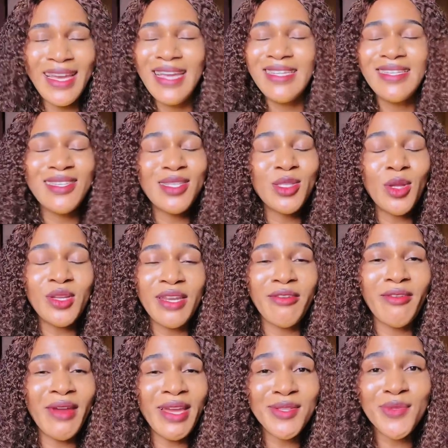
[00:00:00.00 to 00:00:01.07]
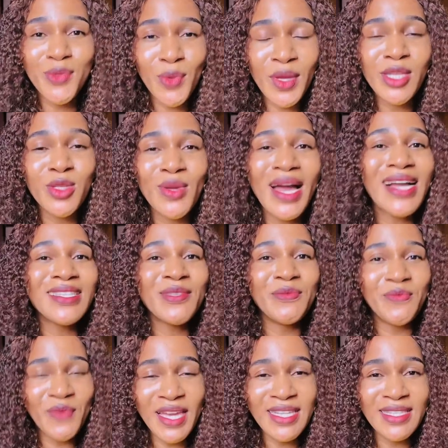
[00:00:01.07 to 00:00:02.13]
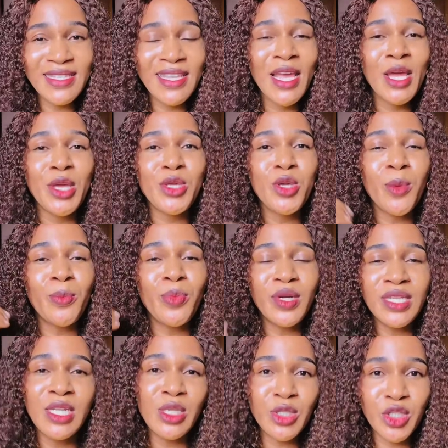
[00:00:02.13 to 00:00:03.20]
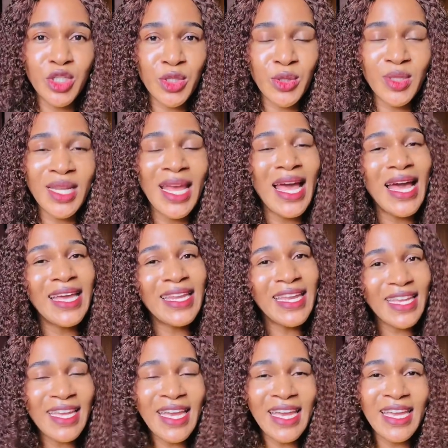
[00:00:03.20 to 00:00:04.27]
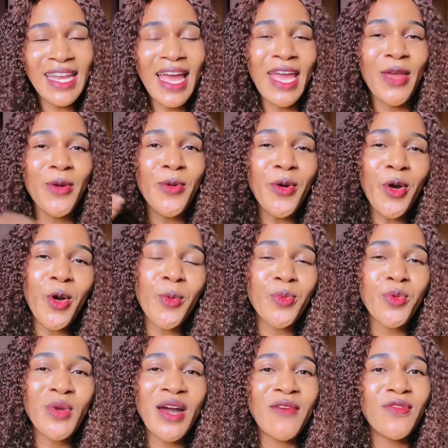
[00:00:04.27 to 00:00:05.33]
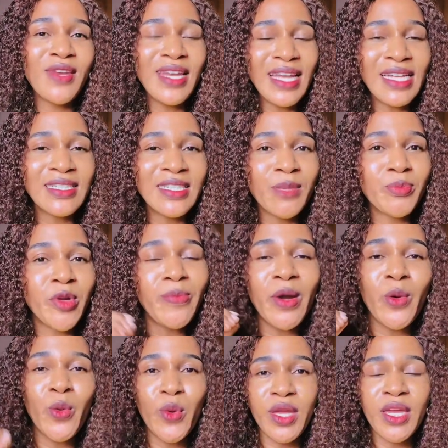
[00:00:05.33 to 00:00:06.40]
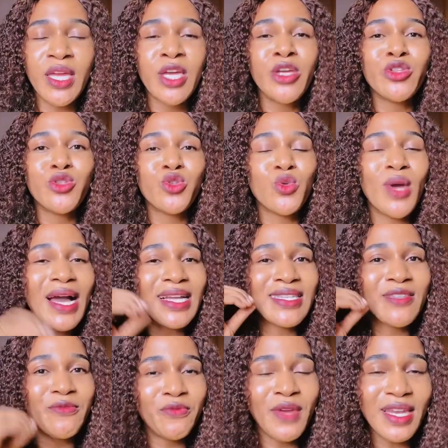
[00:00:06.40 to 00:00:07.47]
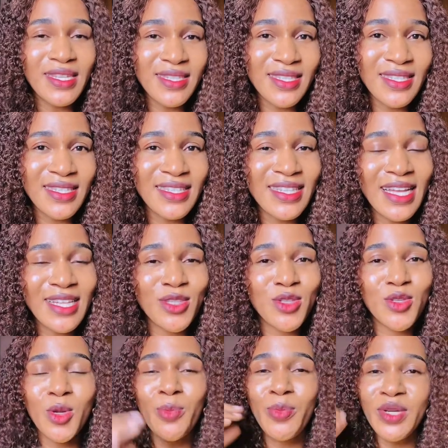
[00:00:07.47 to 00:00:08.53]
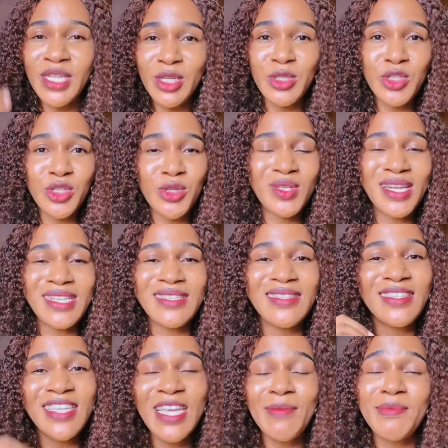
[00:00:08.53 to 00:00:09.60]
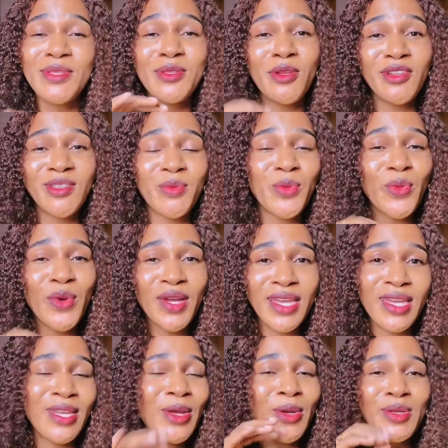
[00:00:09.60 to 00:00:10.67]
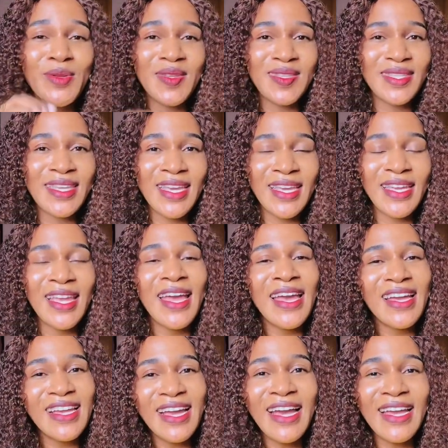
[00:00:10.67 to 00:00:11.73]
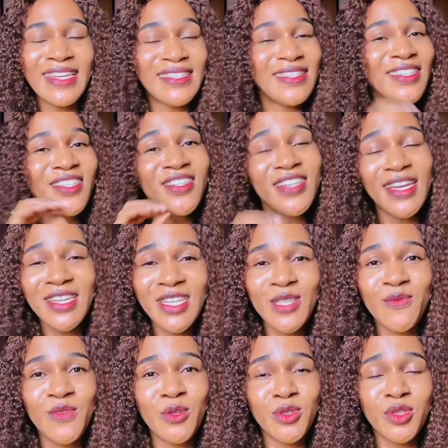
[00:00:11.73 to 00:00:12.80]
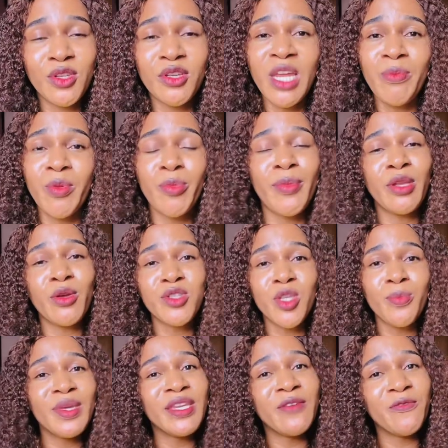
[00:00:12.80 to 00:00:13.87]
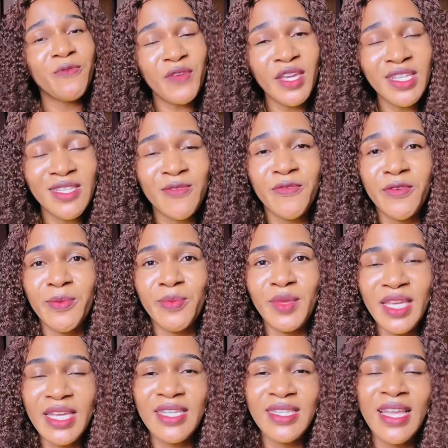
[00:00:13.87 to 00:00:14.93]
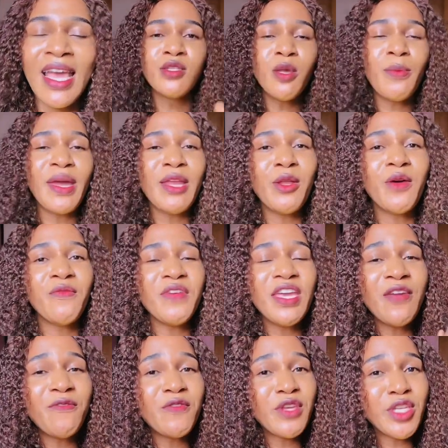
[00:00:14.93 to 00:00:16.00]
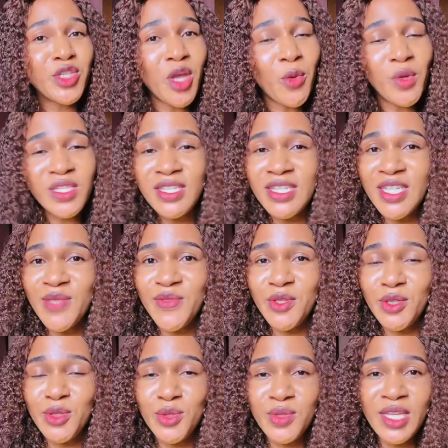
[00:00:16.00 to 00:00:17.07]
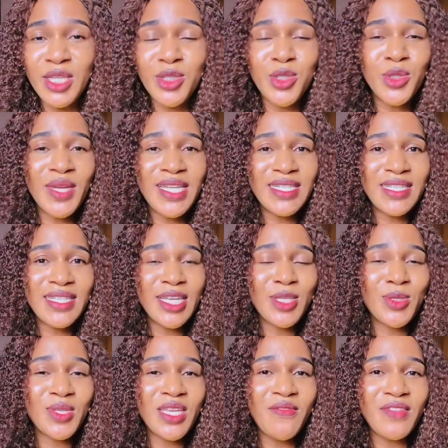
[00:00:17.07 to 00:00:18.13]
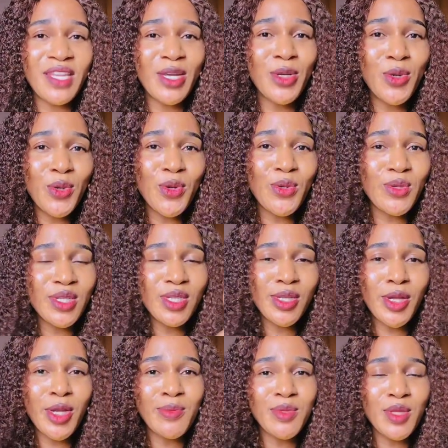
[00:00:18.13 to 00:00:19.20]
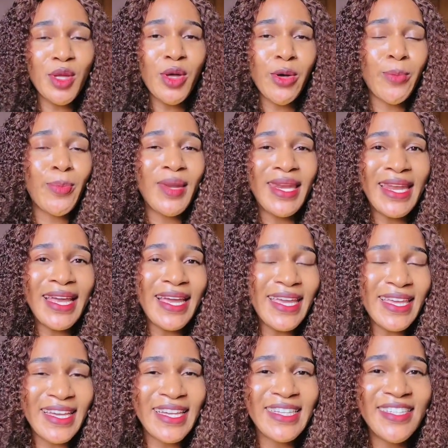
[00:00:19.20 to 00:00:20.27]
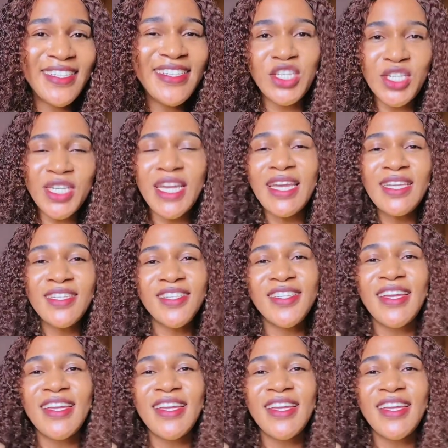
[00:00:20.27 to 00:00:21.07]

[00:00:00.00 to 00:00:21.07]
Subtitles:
It is not the right way to activate your body lotion. And again, I hope you have learned the proper way to activate your body lotion that seems not to be working on your skin. Guys, share this video so that other people might also benefit from it. So my love, if you enjoy watching this video today, do not hesitate to give it a huge thumbs up, like, share.